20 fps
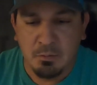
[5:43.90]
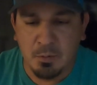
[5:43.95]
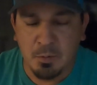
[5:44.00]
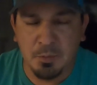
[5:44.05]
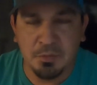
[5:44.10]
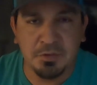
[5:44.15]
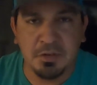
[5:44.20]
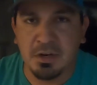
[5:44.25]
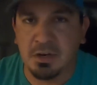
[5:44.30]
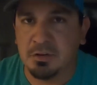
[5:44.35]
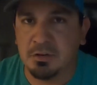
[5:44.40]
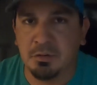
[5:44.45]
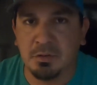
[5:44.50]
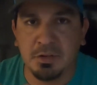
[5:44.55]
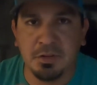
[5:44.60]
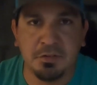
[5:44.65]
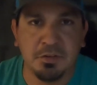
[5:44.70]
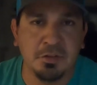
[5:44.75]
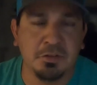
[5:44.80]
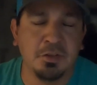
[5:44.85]
we started
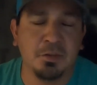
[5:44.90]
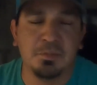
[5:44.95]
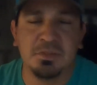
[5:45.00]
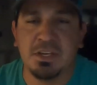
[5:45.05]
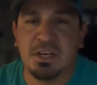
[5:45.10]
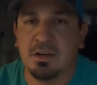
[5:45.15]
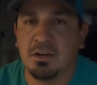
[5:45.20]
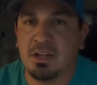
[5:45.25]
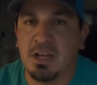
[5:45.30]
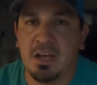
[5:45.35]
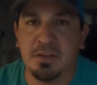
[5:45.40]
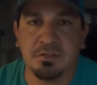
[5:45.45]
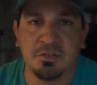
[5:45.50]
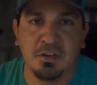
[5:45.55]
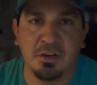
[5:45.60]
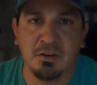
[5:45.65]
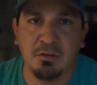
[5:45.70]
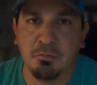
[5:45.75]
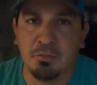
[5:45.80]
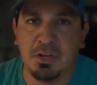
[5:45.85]
doing this YouTube channel
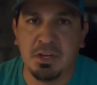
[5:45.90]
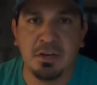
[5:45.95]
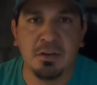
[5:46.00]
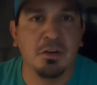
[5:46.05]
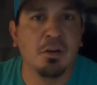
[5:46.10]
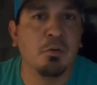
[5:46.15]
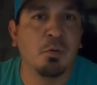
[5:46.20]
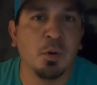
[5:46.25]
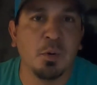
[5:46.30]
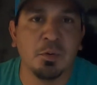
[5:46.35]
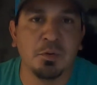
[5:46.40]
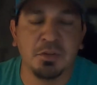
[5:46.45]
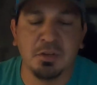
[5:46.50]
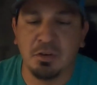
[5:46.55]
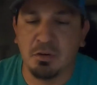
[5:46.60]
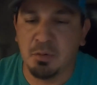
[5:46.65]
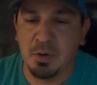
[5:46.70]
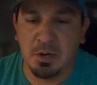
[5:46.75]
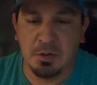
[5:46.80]
last year, we didn't know what we were doing.